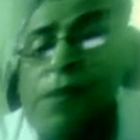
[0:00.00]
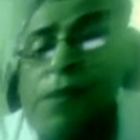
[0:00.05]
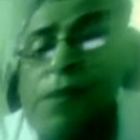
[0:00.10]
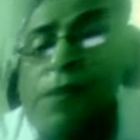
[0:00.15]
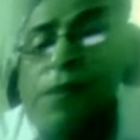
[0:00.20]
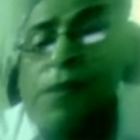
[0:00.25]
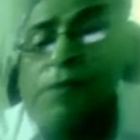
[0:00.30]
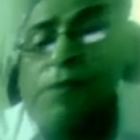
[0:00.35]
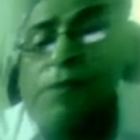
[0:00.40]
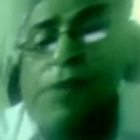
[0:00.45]

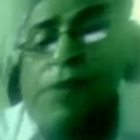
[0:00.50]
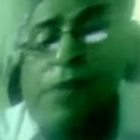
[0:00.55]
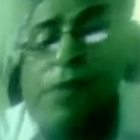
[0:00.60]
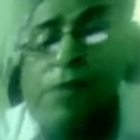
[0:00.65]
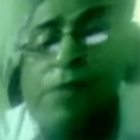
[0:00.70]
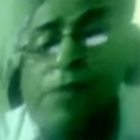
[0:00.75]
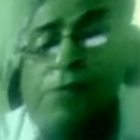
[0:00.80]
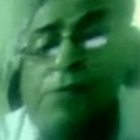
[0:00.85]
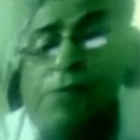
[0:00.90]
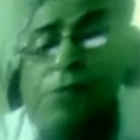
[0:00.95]
were able to
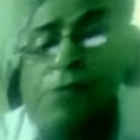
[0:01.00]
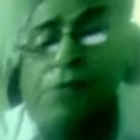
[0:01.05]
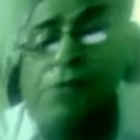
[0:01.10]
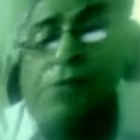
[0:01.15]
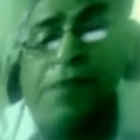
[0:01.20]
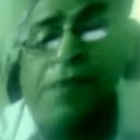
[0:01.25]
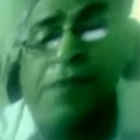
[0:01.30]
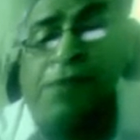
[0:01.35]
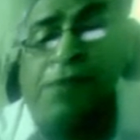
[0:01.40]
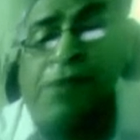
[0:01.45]
both
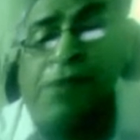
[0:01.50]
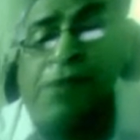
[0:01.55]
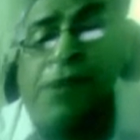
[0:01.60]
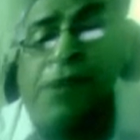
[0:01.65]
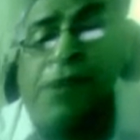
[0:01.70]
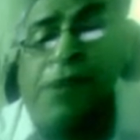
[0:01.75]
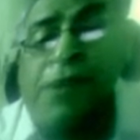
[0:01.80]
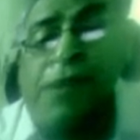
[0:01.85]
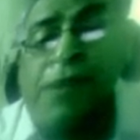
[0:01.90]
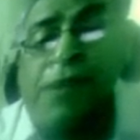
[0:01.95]
secure an
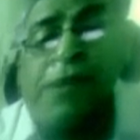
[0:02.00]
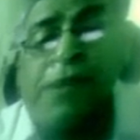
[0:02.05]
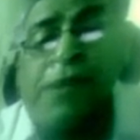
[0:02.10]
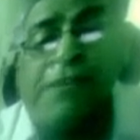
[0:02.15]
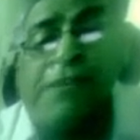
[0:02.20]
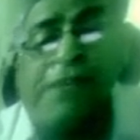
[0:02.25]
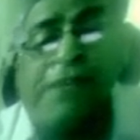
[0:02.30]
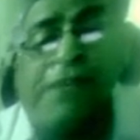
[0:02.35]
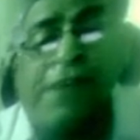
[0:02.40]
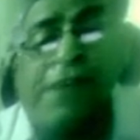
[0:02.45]
increased
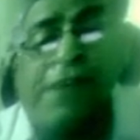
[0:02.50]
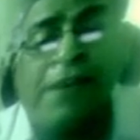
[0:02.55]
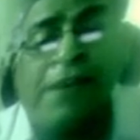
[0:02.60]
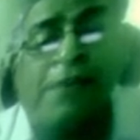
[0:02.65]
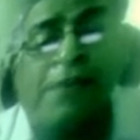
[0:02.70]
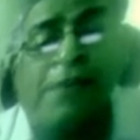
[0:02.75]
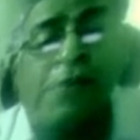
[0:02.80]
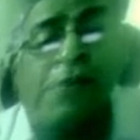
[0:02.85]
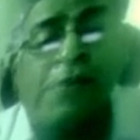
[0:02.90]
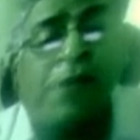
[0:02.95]
salary and an
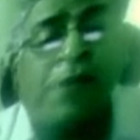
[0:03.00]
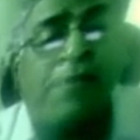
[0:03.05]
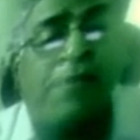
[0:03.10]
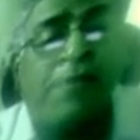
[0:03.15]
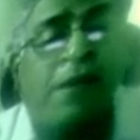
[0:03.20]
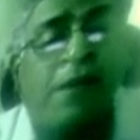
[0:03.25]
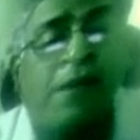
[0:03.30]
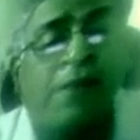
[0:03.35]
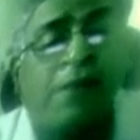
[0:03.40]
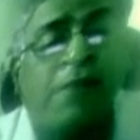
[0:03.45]
outcome that
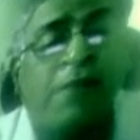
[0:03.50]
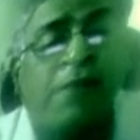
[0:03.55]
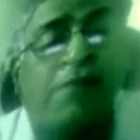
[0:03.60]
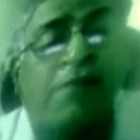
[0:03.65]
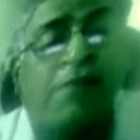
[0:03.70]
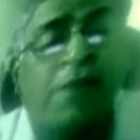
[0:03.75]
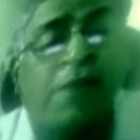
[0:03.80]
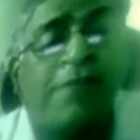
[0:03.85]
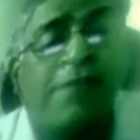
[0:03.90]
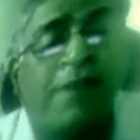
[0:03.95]
they are fully
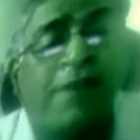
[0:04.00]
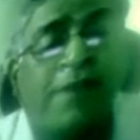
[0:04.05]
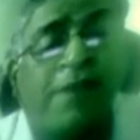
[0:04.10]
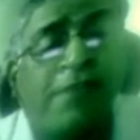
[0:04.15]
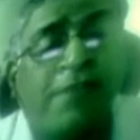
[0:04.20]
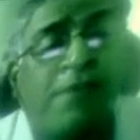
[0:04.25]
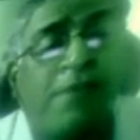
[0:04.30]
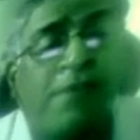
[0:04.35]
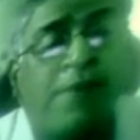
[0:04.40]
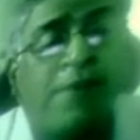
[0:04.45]

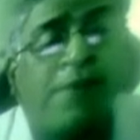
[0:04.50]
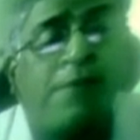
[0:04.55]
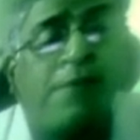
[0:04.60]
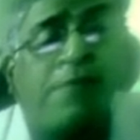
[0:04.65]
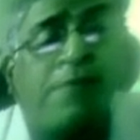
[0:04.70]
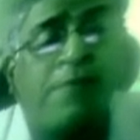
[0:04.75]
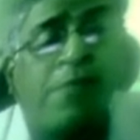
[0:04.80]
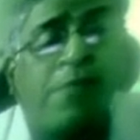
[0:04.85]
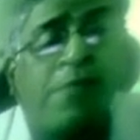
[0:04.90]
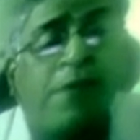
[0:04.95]
satisfied
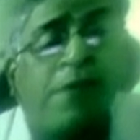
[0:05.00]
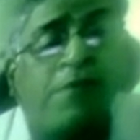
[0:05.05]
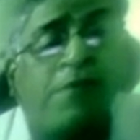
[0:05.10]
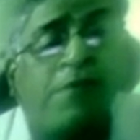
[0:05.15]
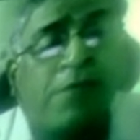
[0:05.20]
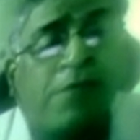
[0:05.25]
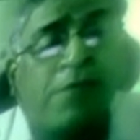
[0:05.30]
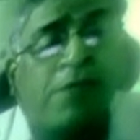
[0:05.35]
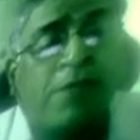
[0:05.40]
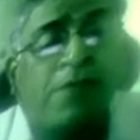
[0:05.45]
with.
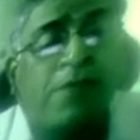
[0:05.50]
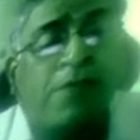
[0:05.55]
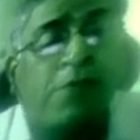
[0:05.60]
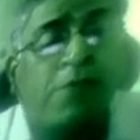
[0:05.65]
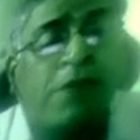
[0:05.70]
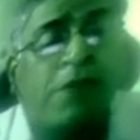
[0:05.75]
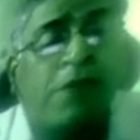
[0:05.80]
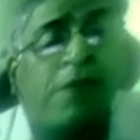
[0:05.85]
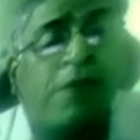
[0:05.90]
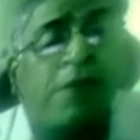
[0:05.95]
Truly,
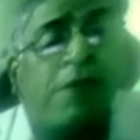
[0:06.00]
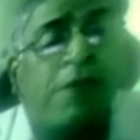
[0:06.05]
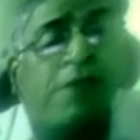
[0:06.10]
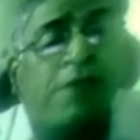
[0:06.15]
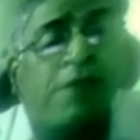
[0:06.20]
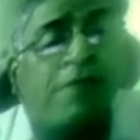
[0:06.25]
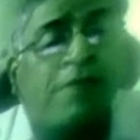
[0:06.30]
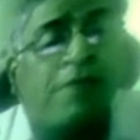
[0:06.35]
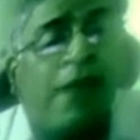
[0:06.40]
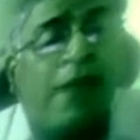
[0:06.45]

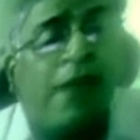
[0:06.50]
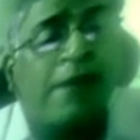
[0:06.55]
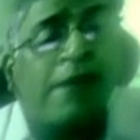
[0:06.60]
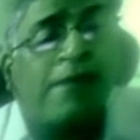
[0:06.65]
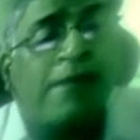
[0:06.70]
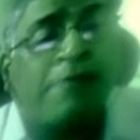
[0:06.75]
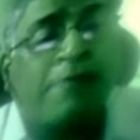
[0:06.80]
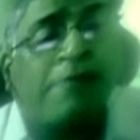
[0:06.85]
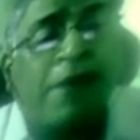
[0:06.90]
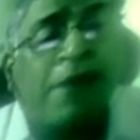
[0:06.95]
salary
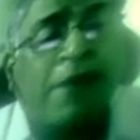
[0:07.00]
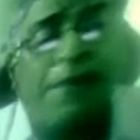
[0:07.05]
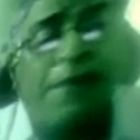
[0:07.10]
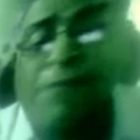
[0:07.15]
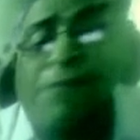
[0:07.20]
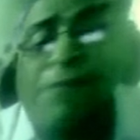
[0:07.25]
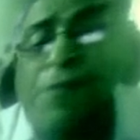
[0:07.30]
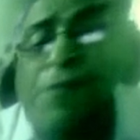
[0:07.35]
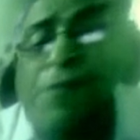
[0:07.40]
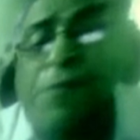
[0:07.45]
disparities
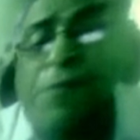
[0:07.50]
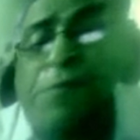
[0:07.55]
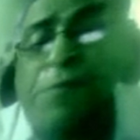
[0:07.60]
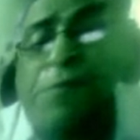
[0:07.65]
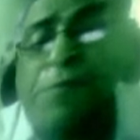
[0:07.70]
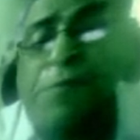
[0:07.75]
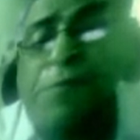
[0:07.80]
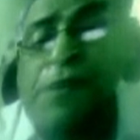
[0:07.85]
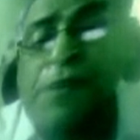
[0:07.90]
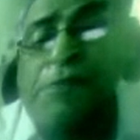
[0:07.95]
between men
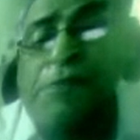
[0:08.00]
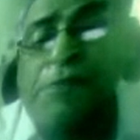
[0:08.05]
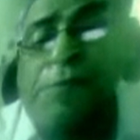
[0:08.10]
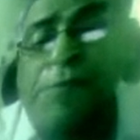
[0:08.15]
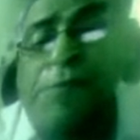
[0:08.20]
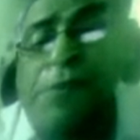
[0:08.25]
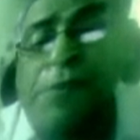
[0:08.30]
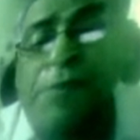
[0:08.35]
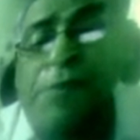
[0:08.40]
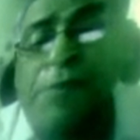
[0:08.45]
and women
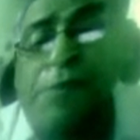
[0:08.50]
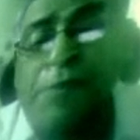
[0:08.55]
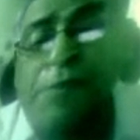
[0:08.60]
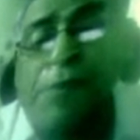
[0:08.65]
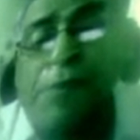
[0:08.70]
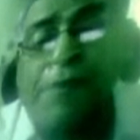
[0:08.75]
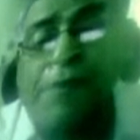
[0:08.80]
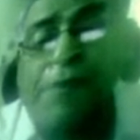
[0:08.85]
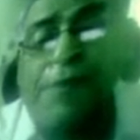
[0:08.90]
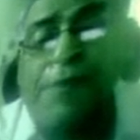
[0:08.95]
may
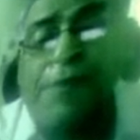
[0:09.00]
partially be